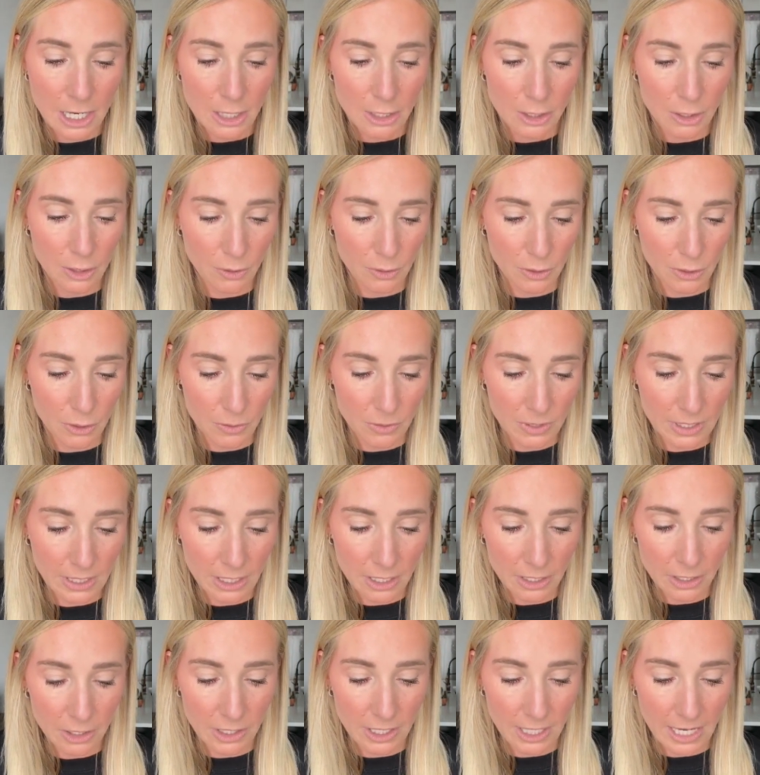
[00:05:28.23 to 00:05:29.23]
So
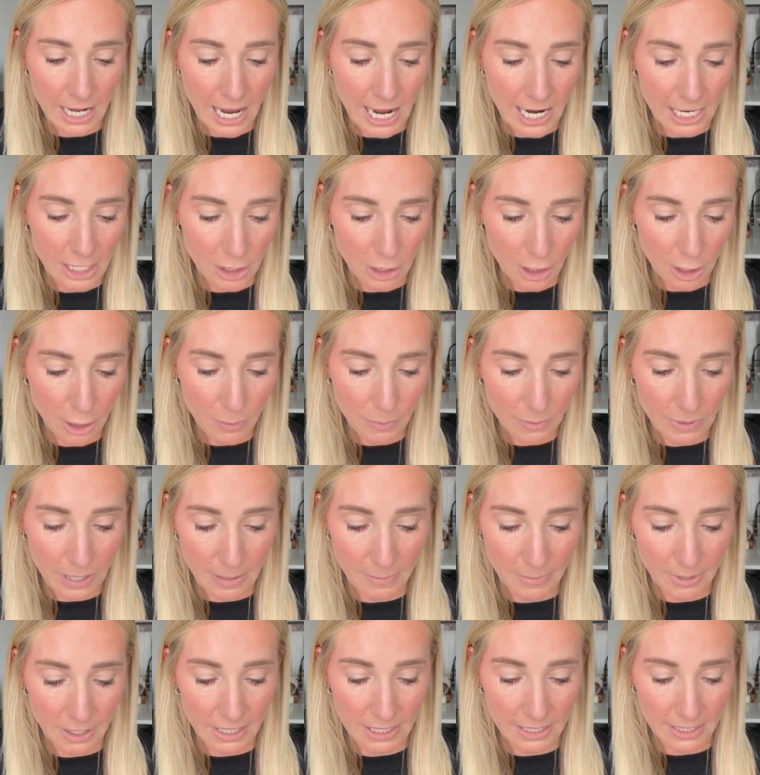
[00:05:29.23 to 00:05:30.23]
using a good eyeshadow
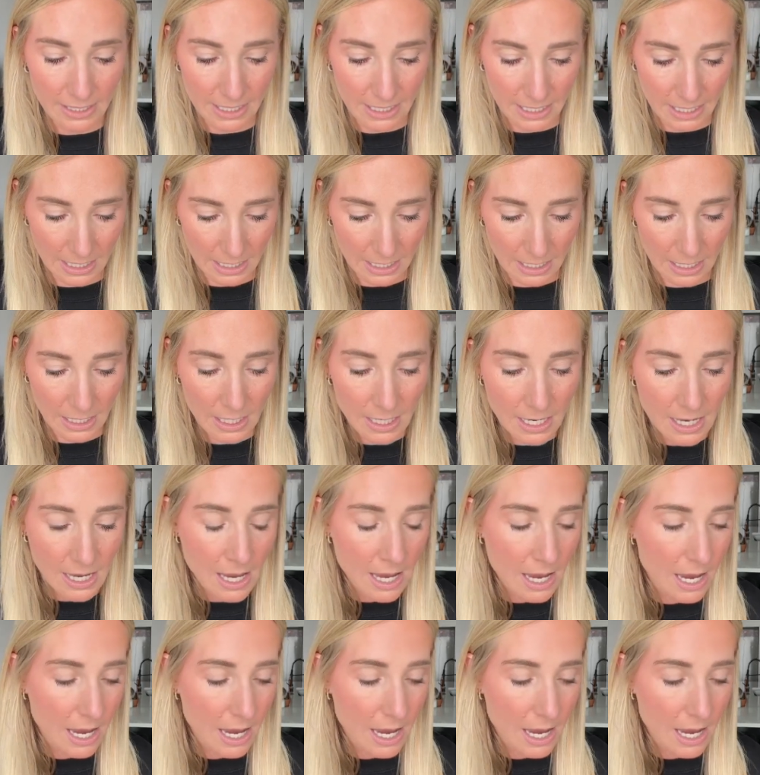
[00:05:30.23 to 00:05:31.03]
primer is key.